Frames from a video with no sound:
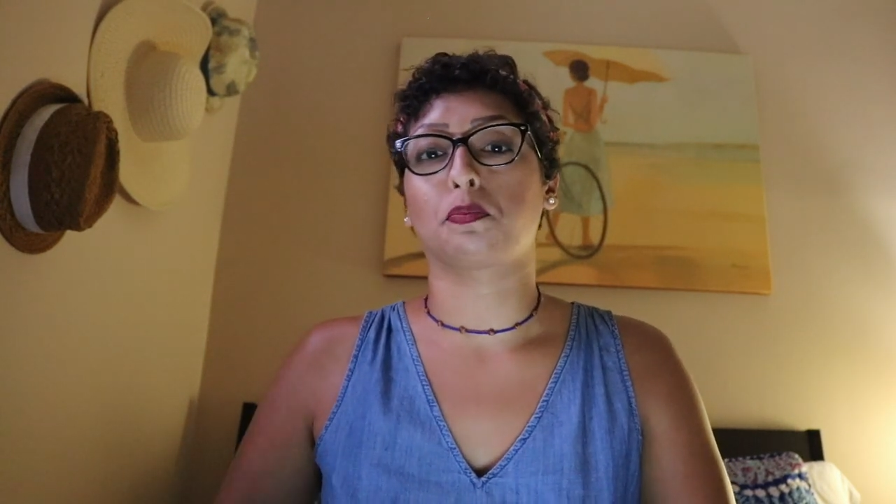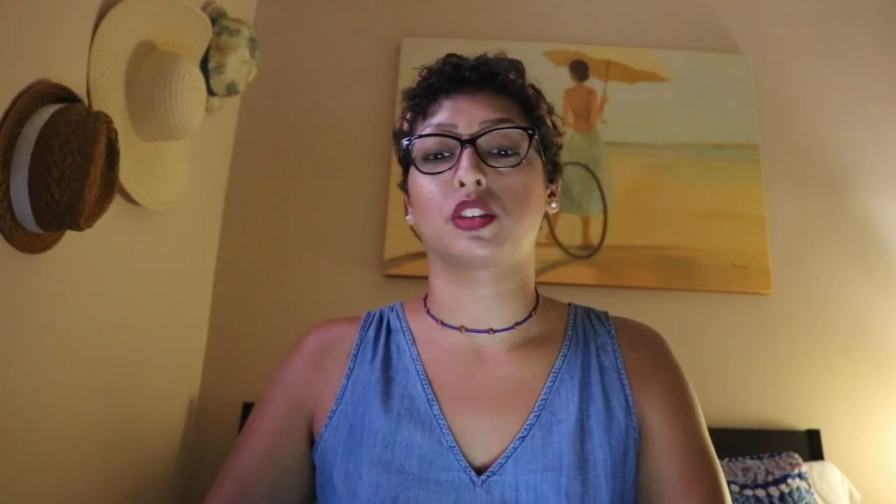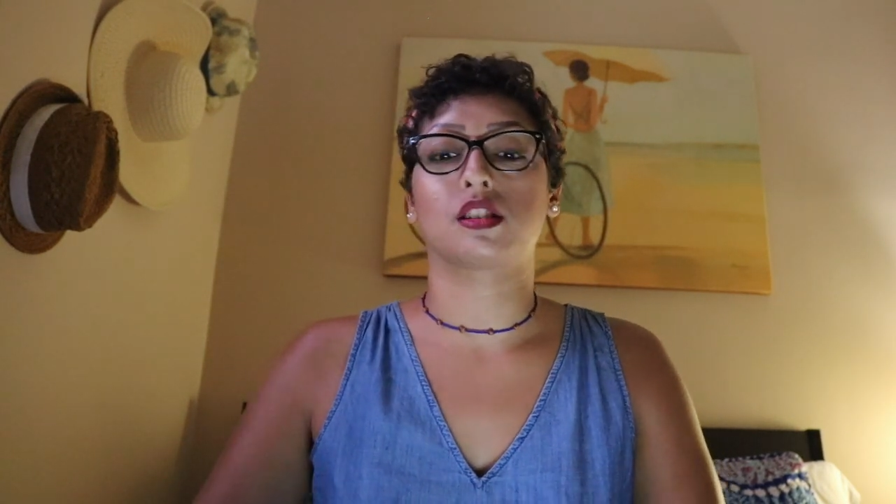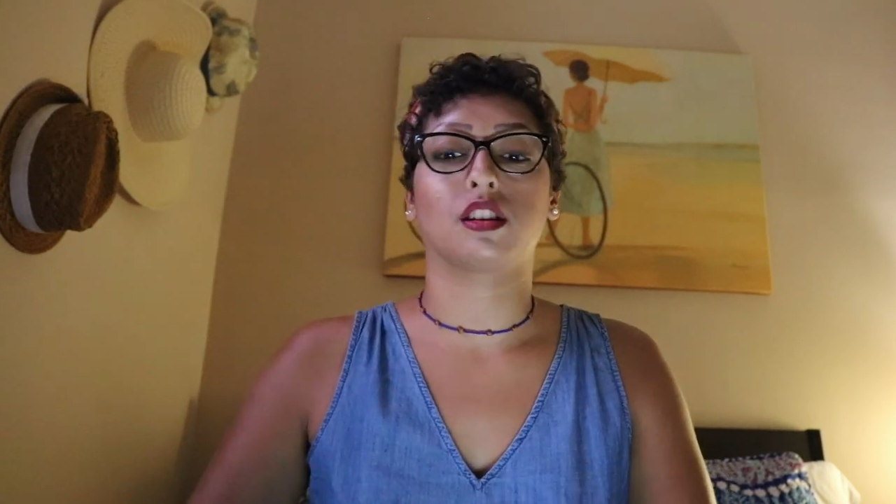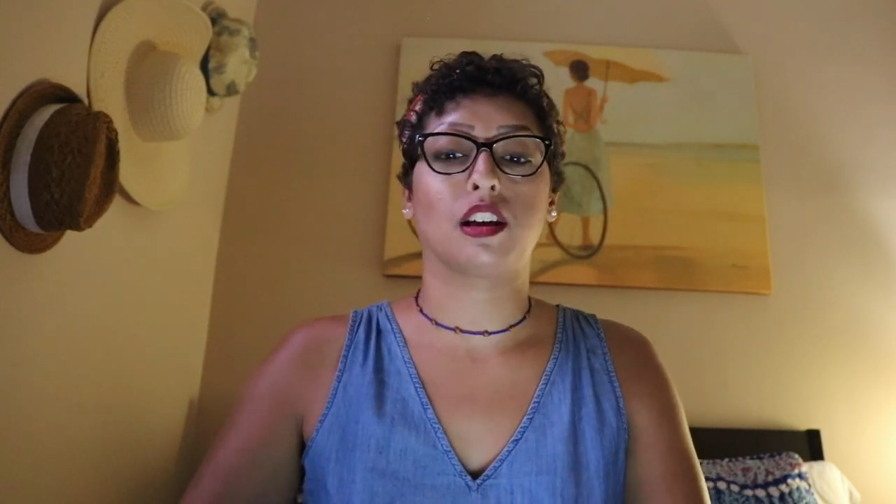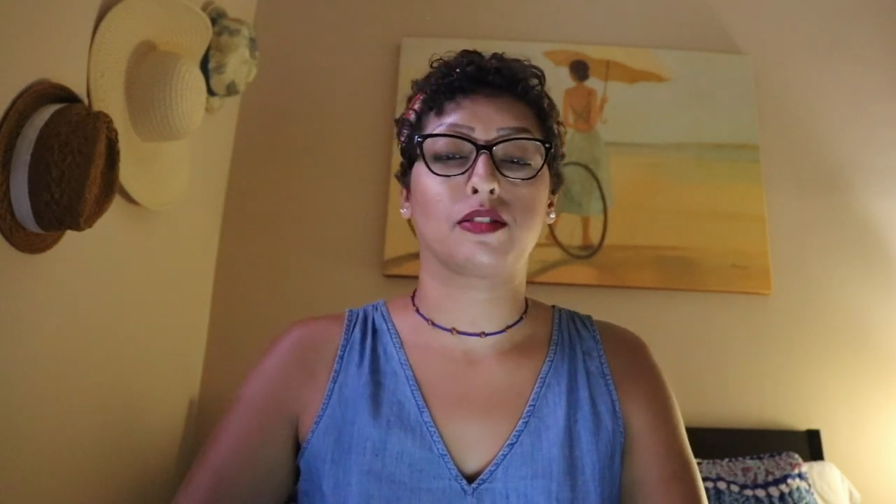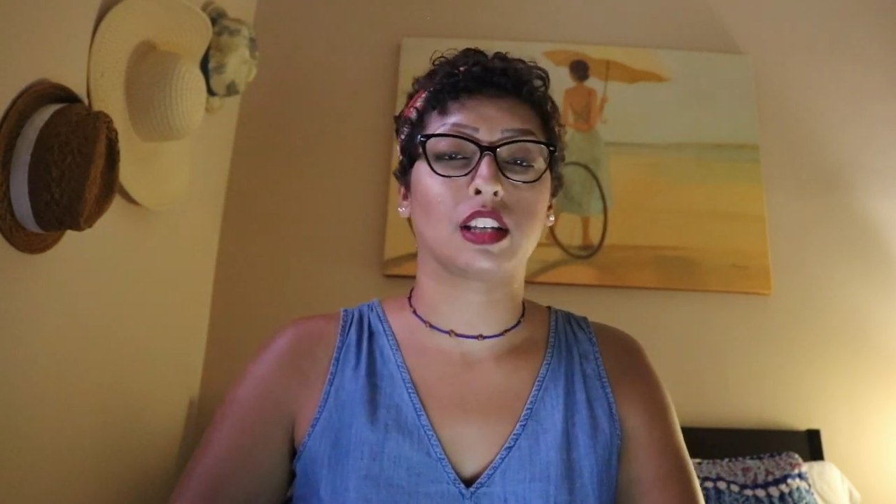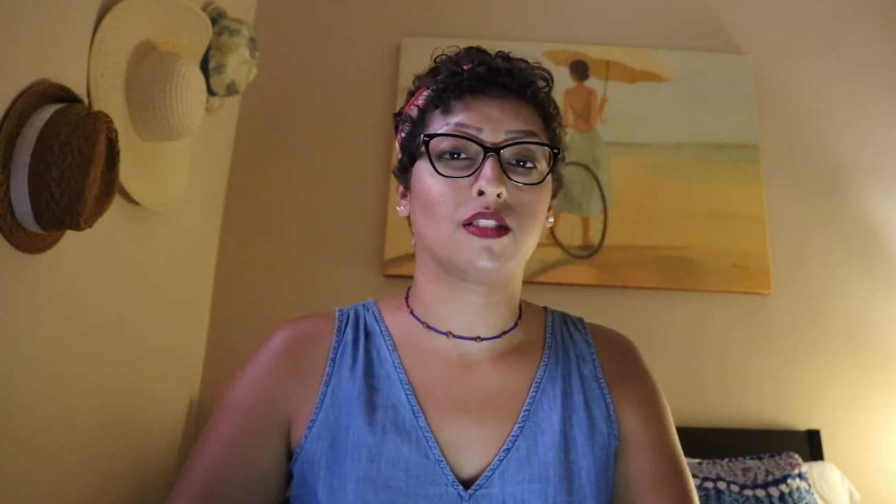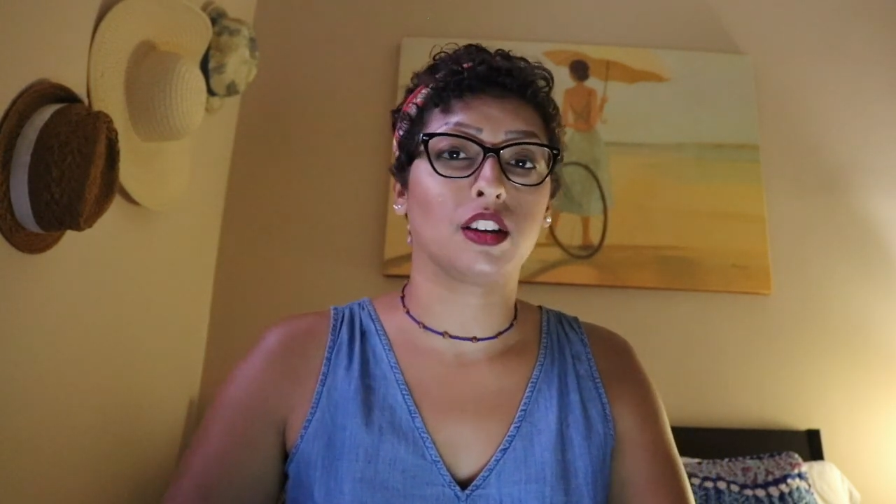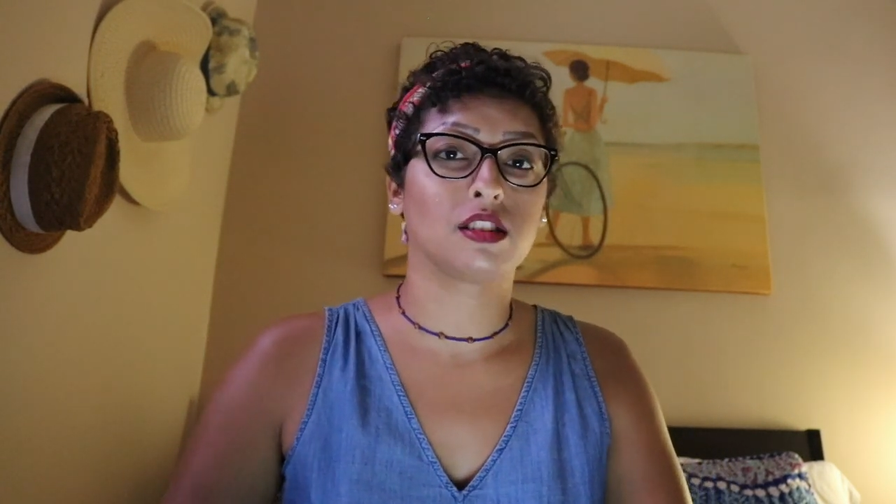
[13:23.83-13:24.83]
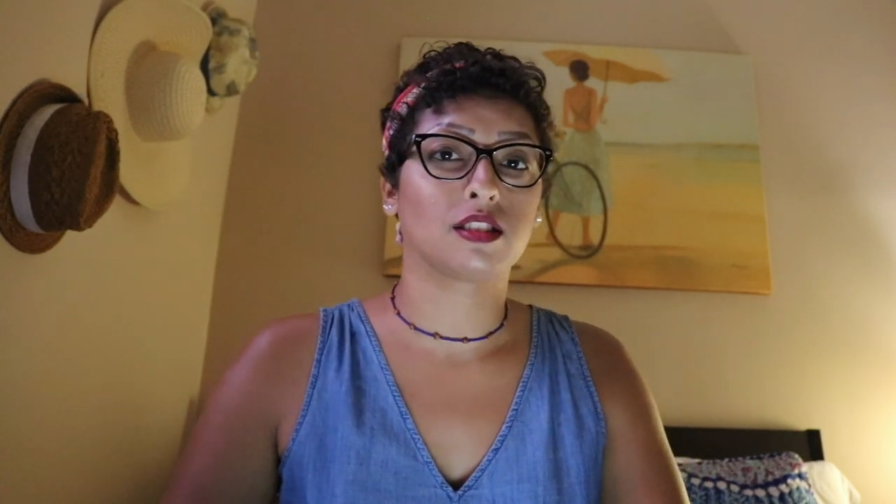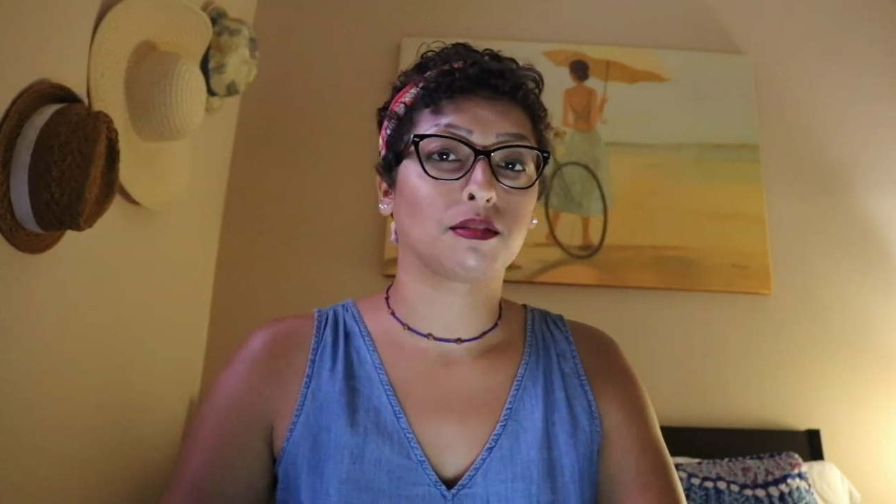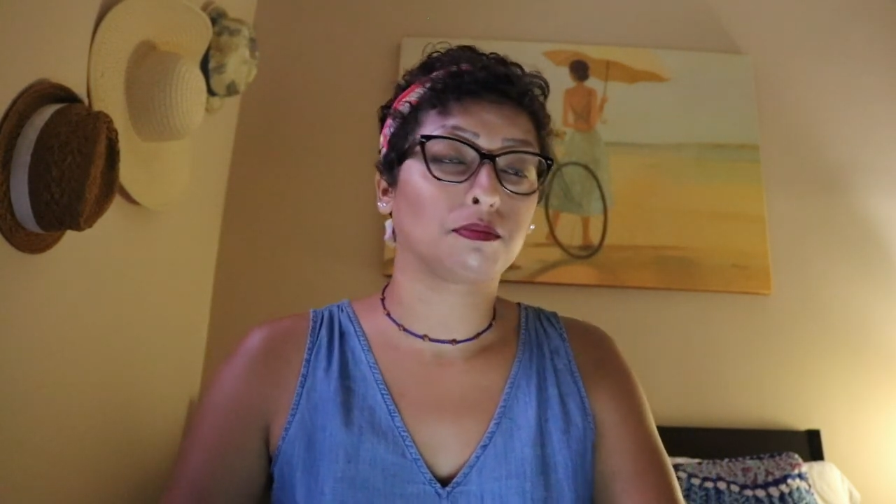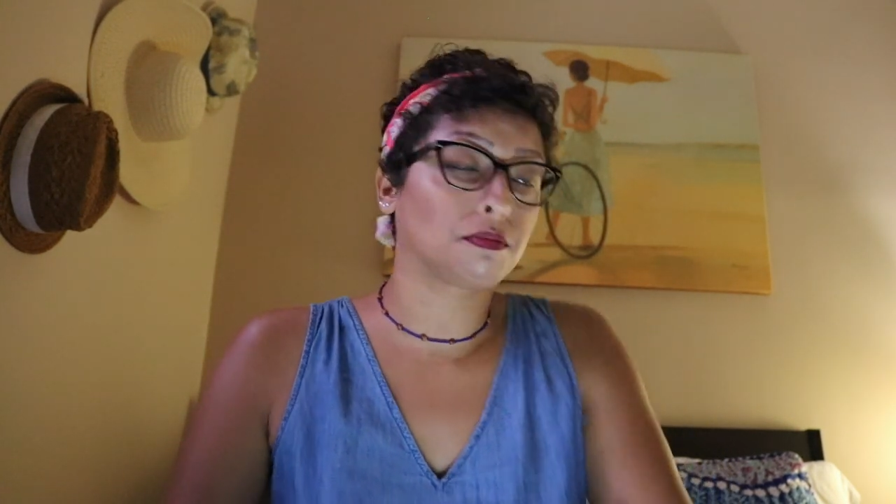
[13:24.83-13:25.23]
still have savings,